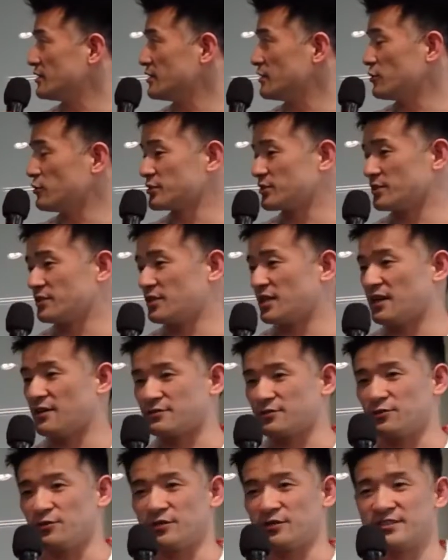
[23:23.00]
also,
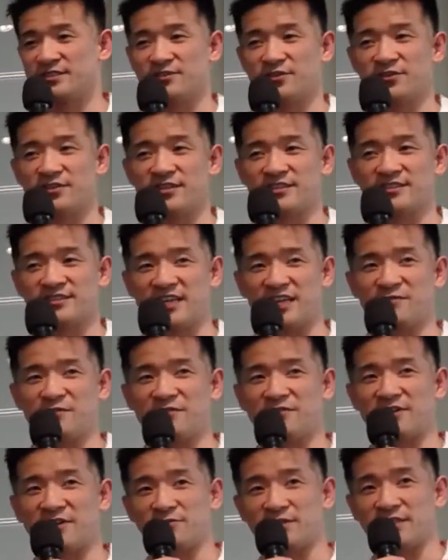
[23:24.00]
after all, it's not the same.
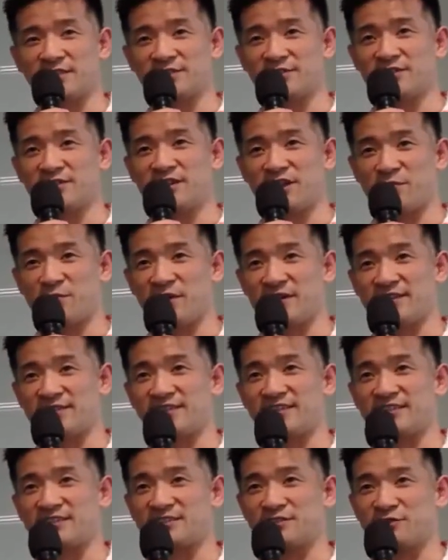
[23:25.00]
If it runs on an
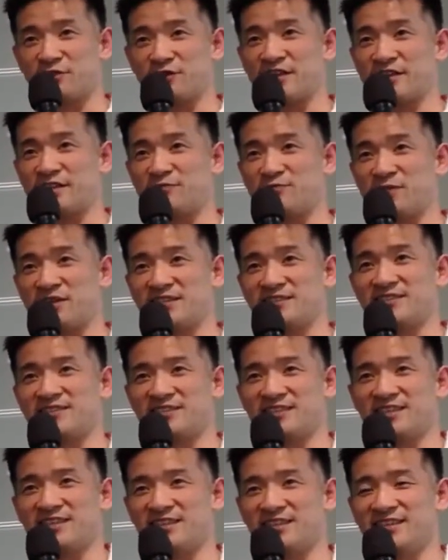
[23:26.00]
emulator, it's great, but
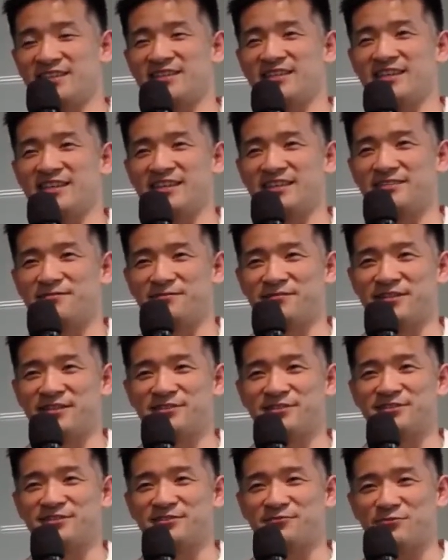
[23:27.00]
it
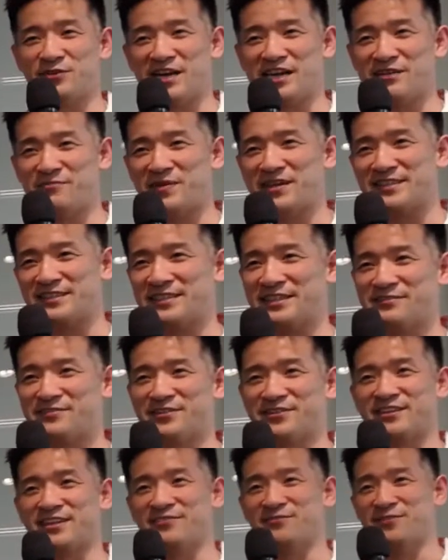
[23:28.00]
feels way better if
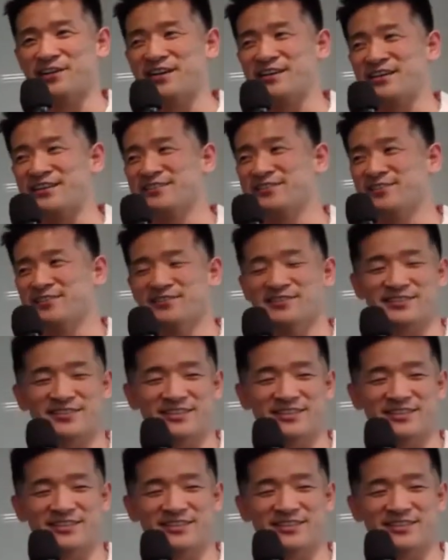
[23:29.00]
you can run it on